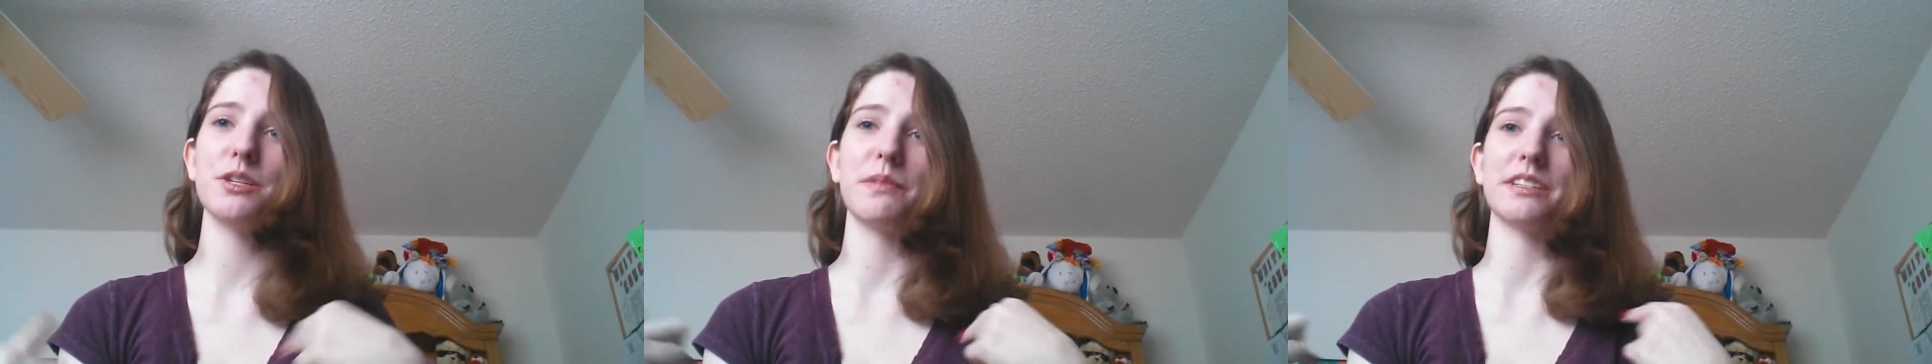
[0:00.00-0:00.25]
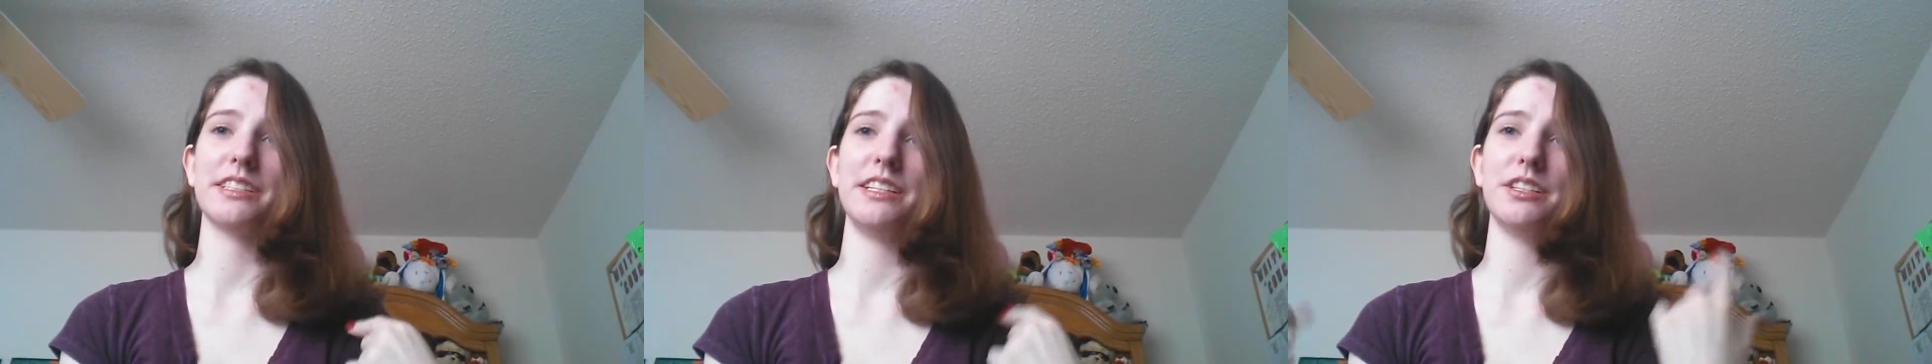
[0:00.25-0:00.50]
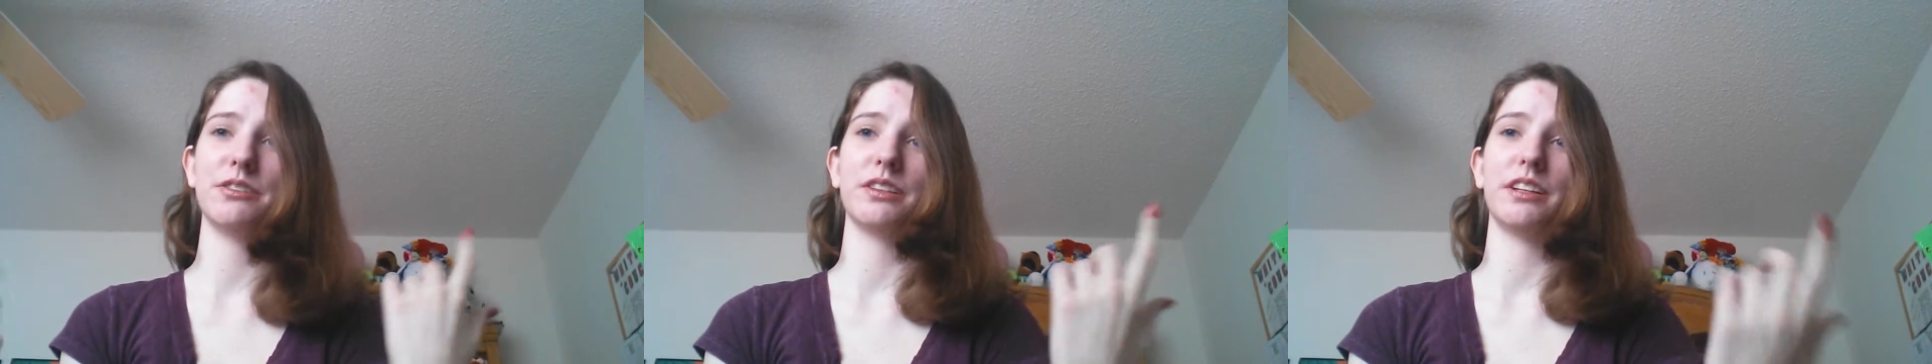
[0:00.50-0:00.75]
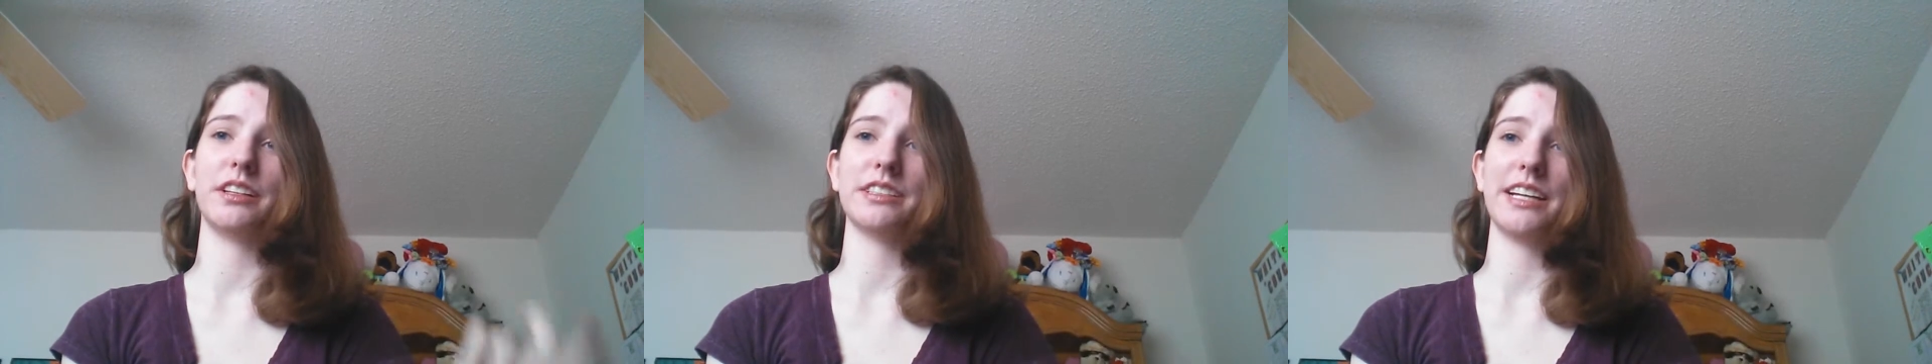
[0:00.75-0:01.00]
of my seat during
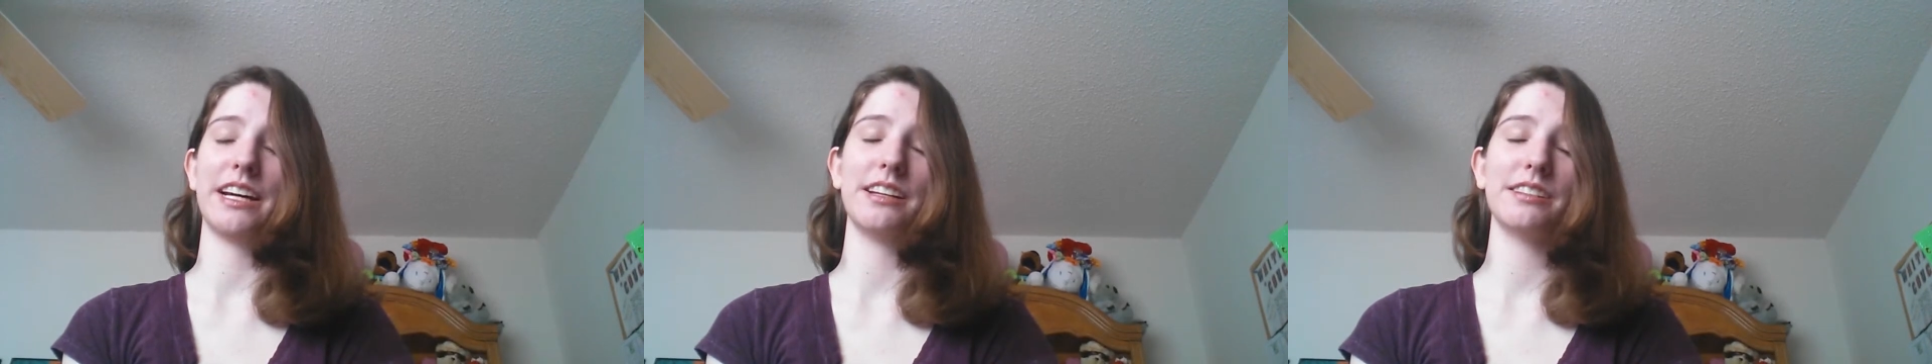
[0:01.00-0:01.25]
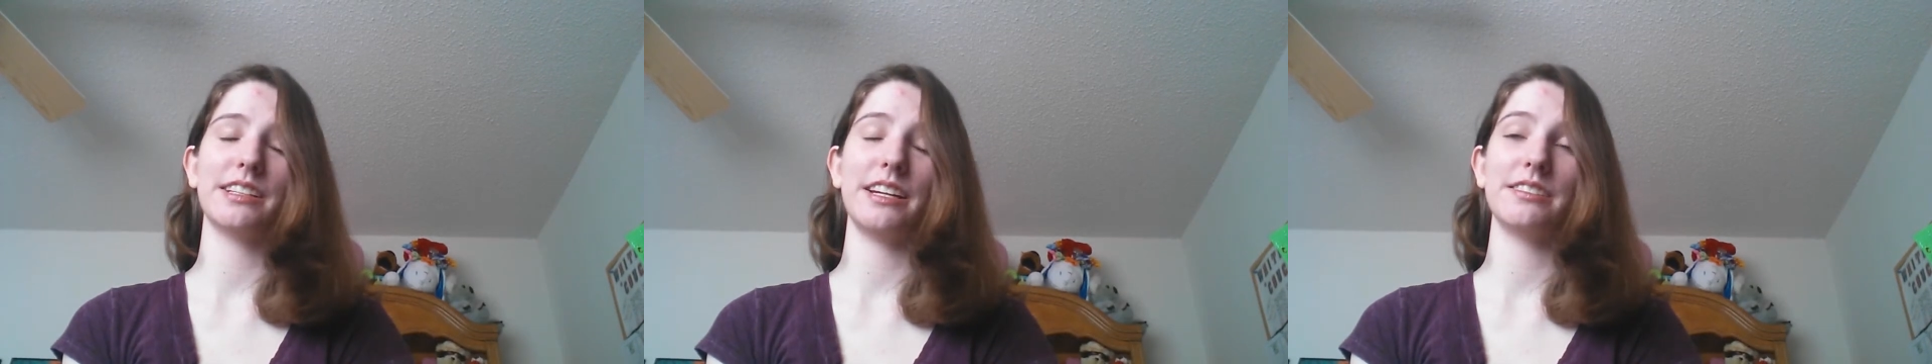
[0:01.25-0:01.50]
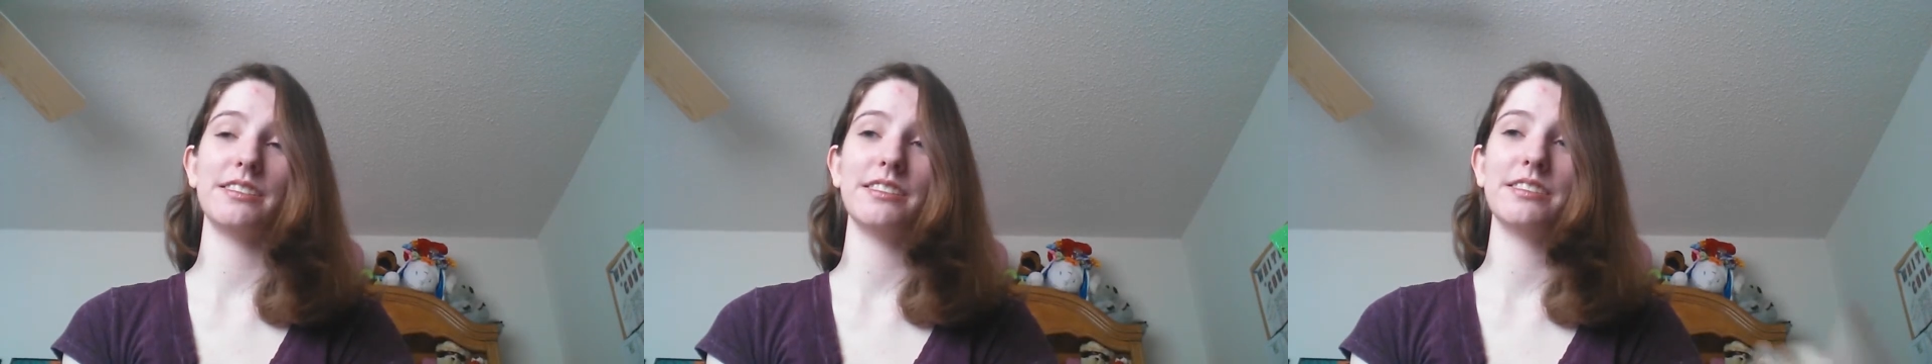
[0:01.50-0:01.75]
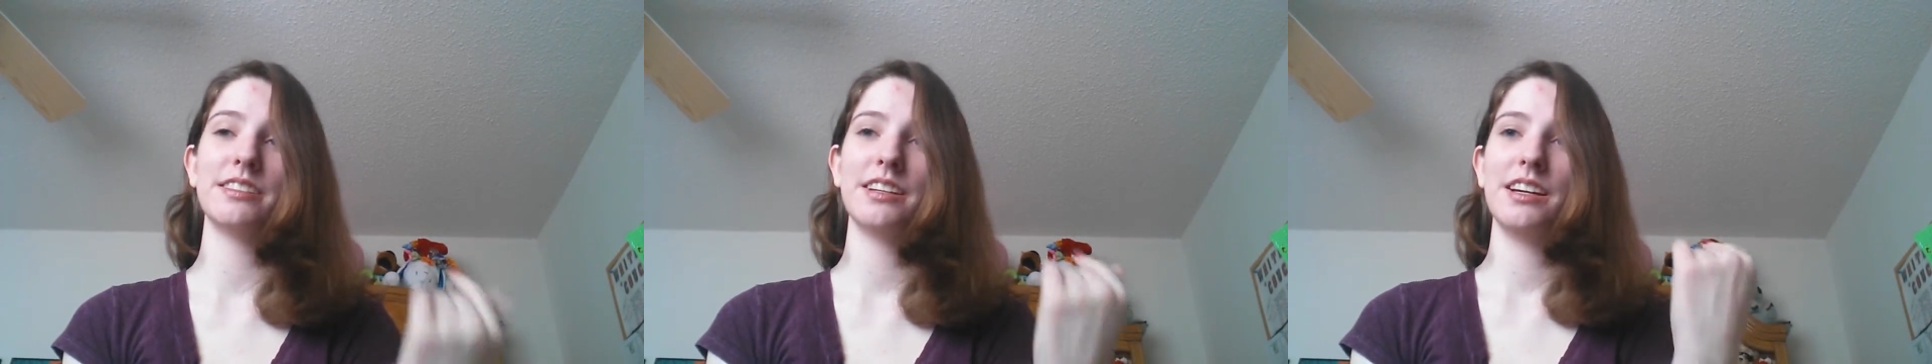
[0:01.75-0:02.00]
the exciting
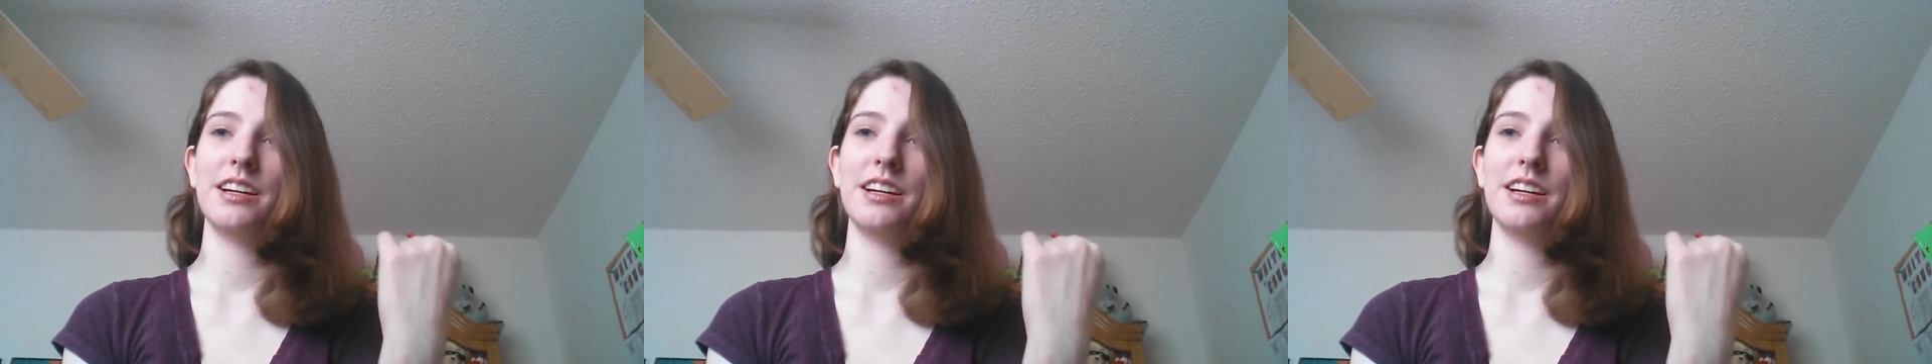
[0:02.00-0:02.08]
cases,